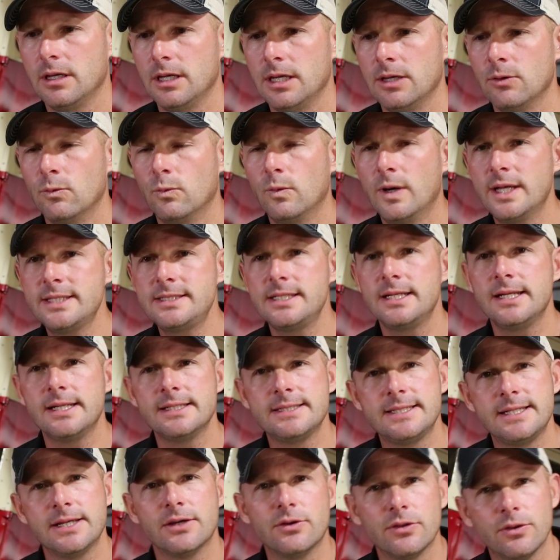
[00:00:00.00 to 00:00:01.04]
it wasn't
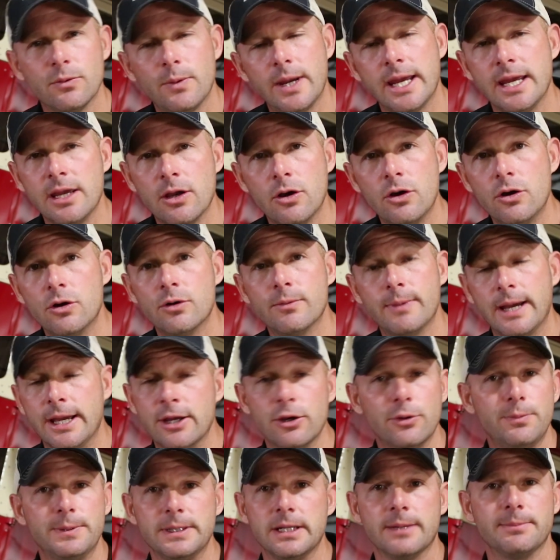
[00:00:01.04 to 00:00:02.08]
until the way home I
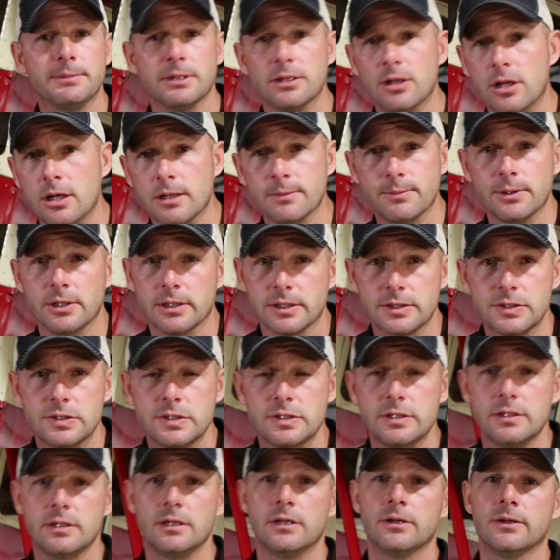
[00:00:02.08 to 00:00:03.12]
opened up the
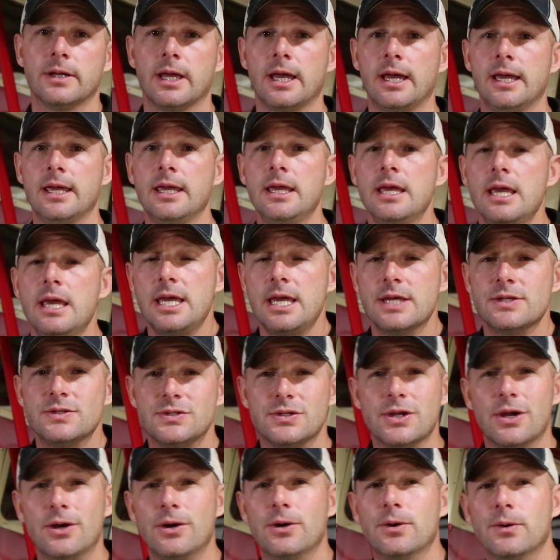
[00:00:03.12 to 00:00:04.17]
logbooks, okay?
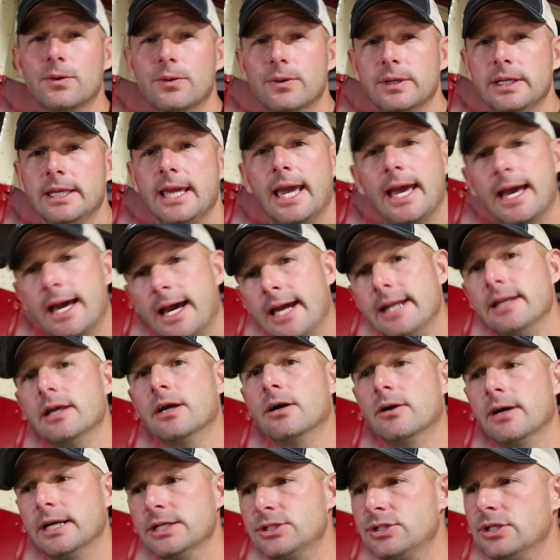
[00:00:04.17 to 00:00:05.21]
So, yeah, I
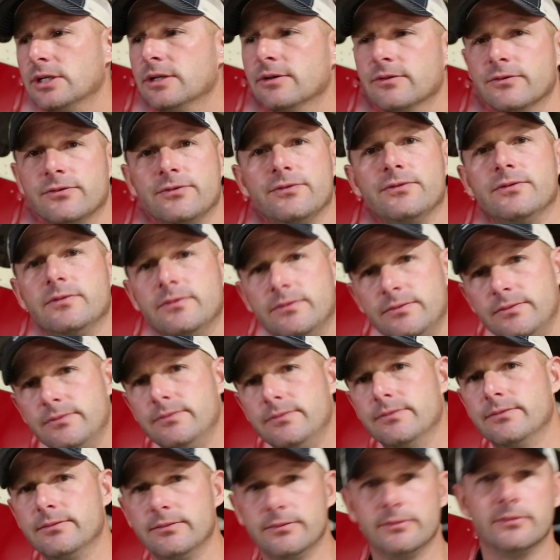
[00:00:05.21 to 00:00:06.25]
know I should have
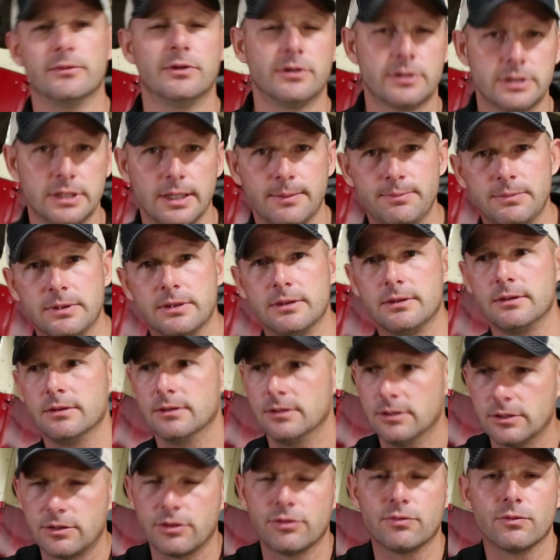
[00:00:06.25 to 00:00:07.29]
looked
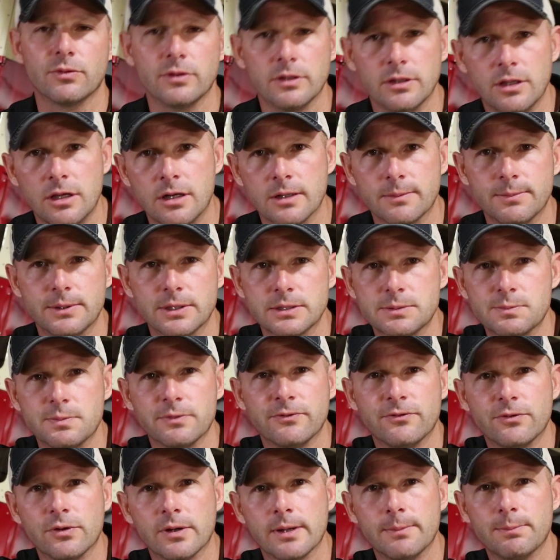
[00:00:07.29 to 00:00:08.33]
through the logbooks
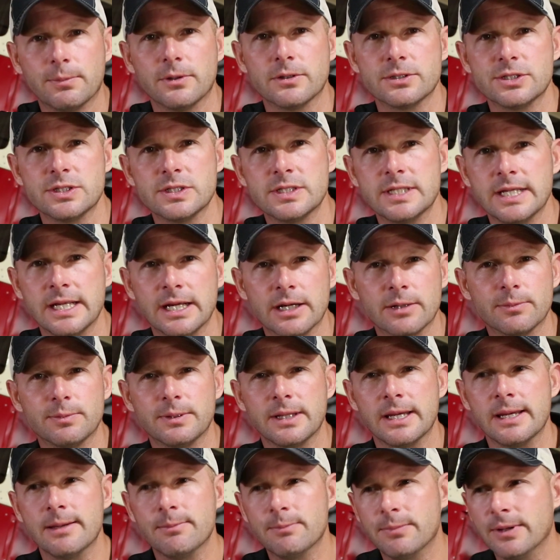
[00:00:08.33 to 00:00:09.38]
before I purchased the
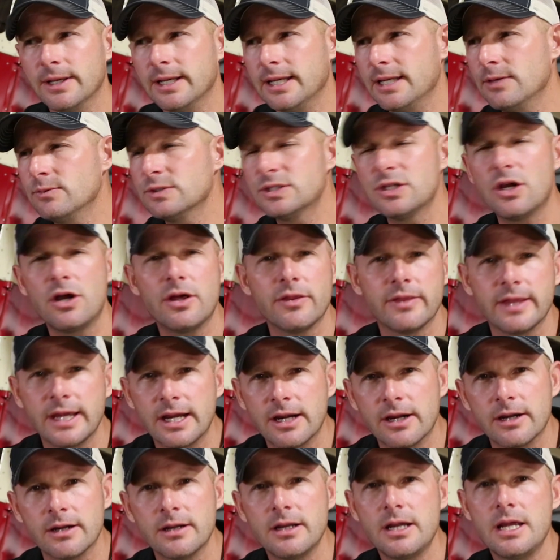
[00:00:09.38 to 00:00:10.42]
airplane, but it was all
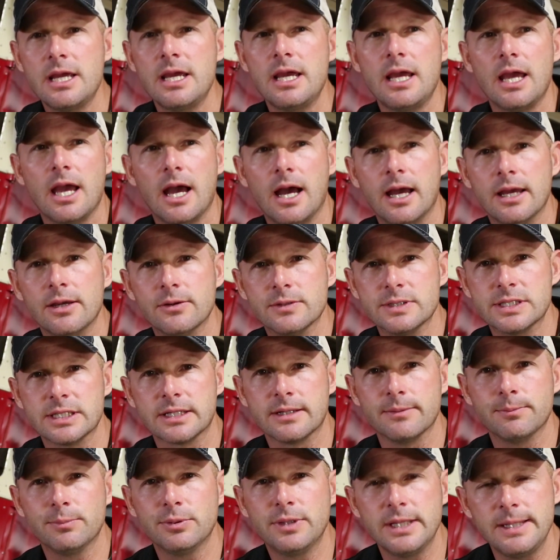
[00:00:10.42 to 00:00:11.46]
there. It was a
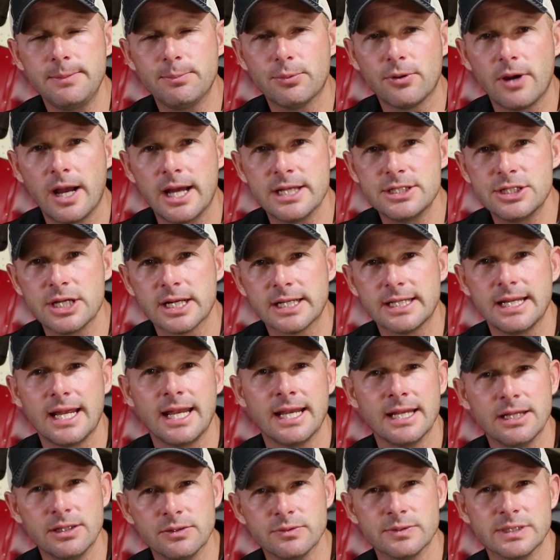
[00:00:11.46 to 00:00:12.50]
complete project, and
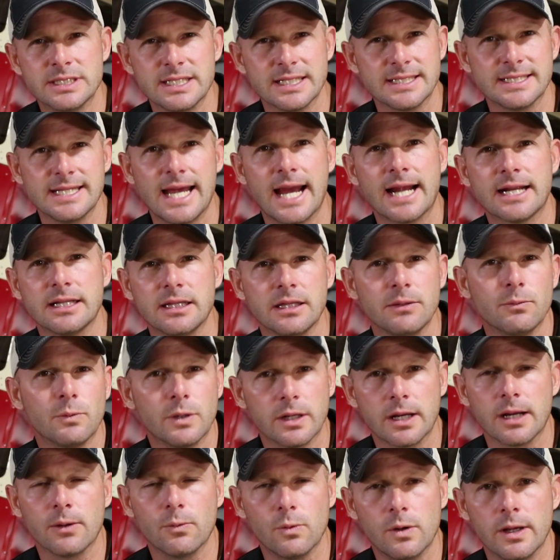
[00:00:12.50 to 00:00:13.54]
it was exactly what
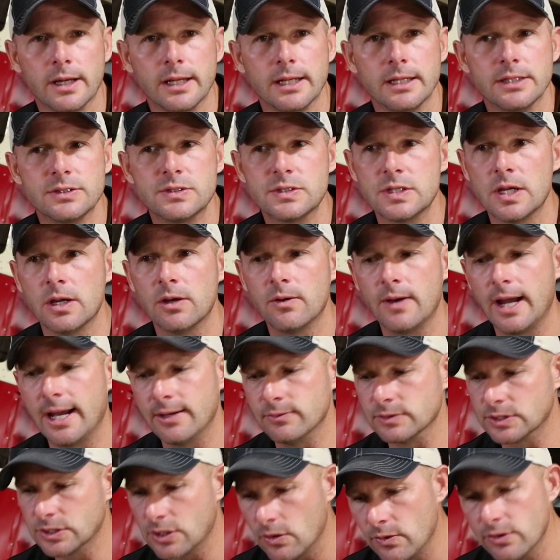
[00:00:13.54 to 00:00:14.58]
I wanted. So I
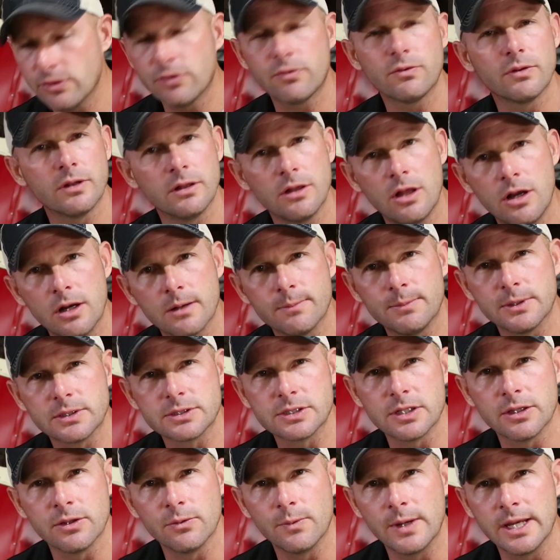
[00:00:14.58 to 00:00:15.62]
was going through the logbooks
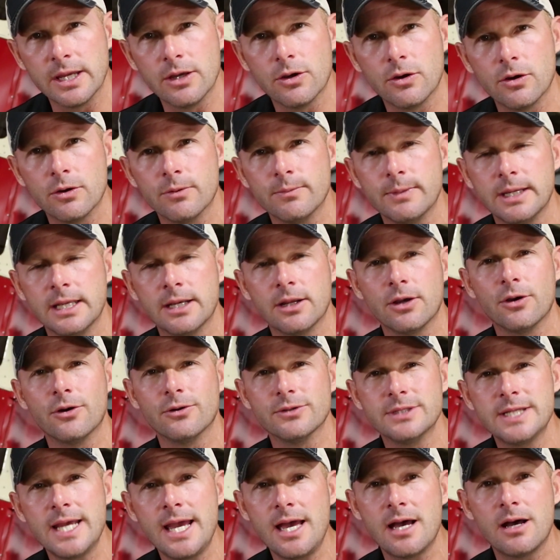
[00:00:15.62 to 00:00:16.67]
on the way home in a
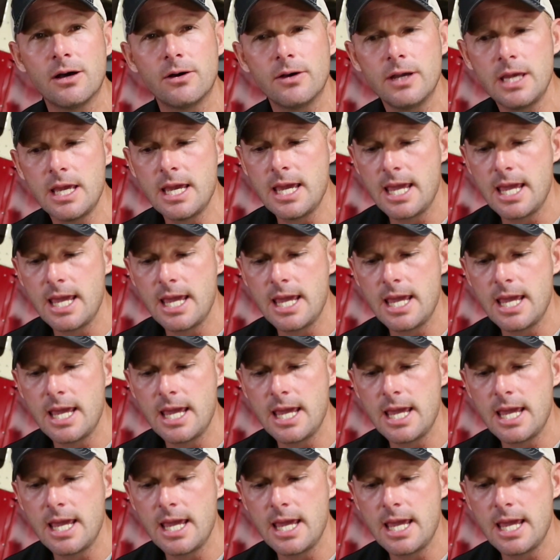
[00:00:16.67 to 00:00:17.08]
hotel,